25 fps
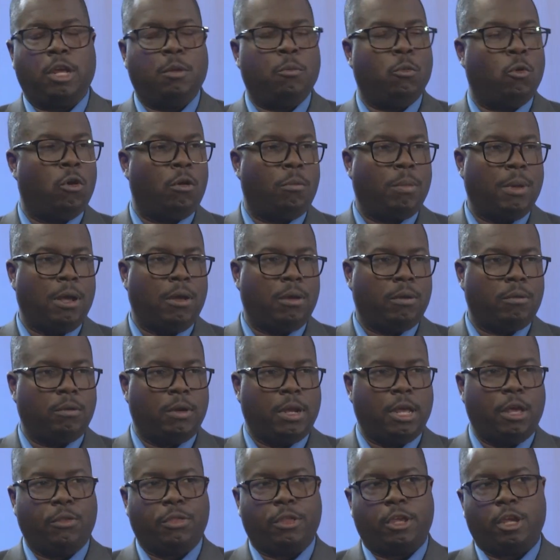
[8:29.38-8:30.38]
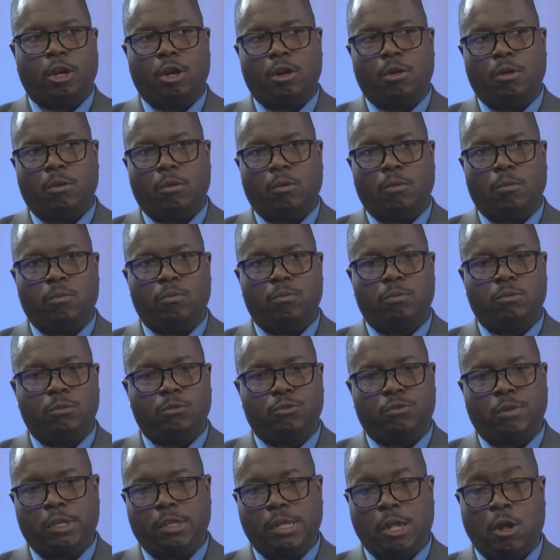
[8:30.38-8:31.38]
more about healthcare
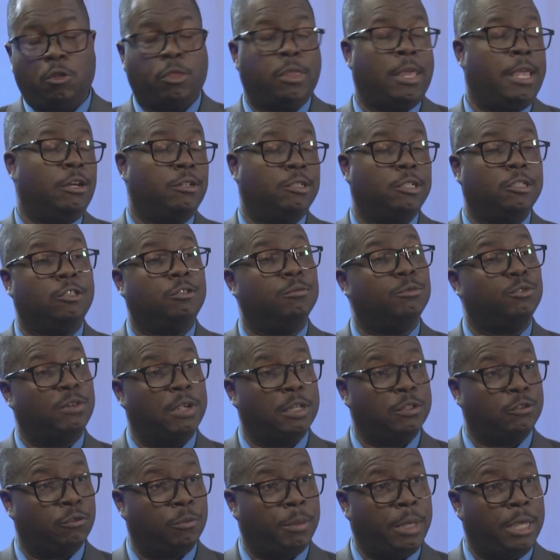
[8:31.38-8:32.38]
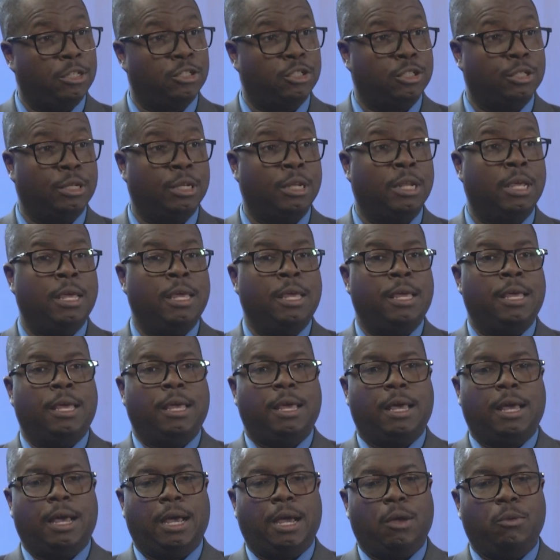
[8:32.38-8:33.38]
systems transformation,
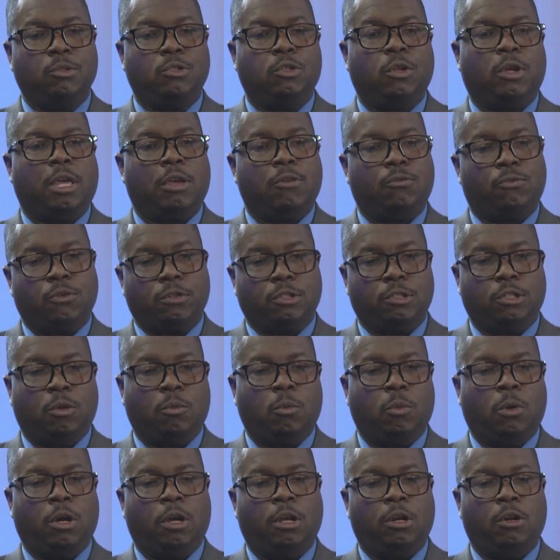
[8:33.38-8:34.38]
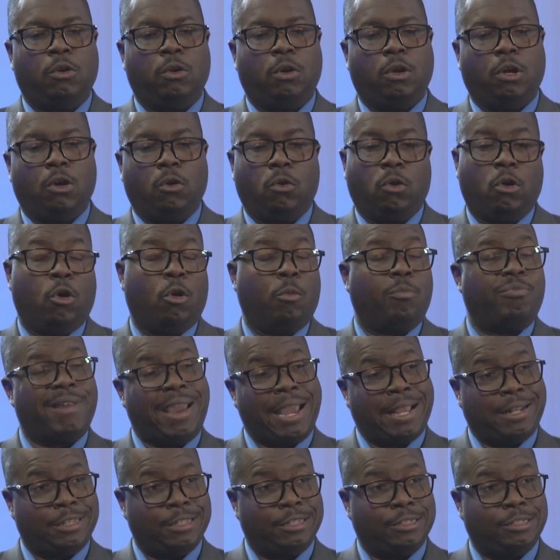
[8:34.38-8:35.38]
I was looking for someone or a
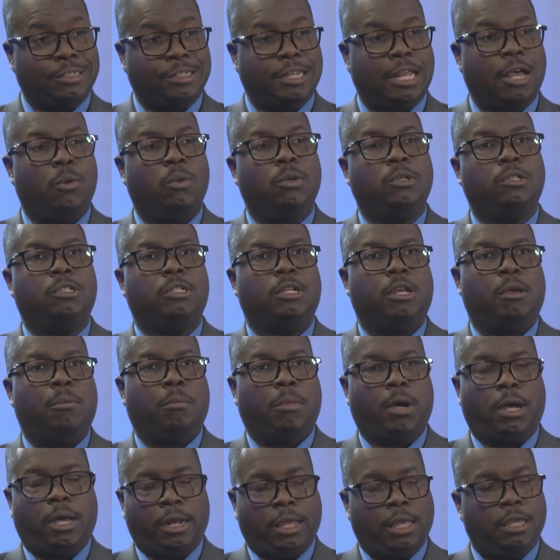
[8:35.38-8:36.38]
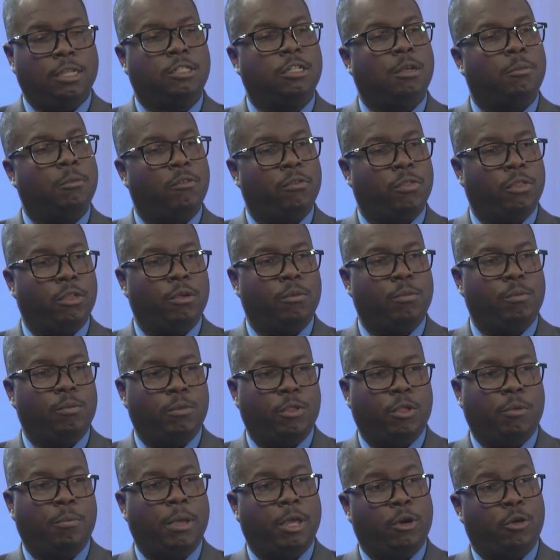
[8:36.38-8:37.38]
practice that was embodying some of
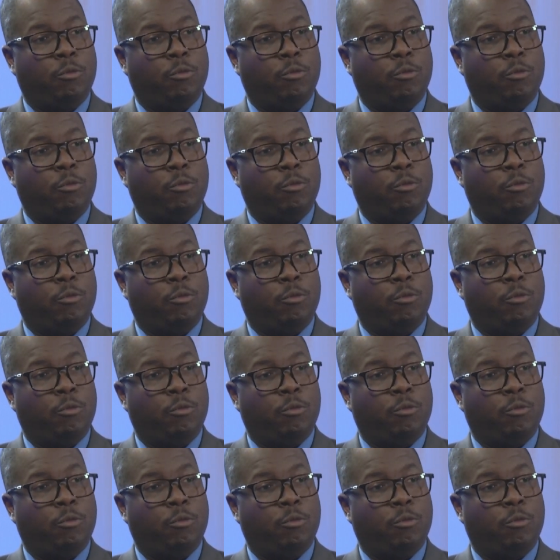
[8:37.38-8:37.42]
the better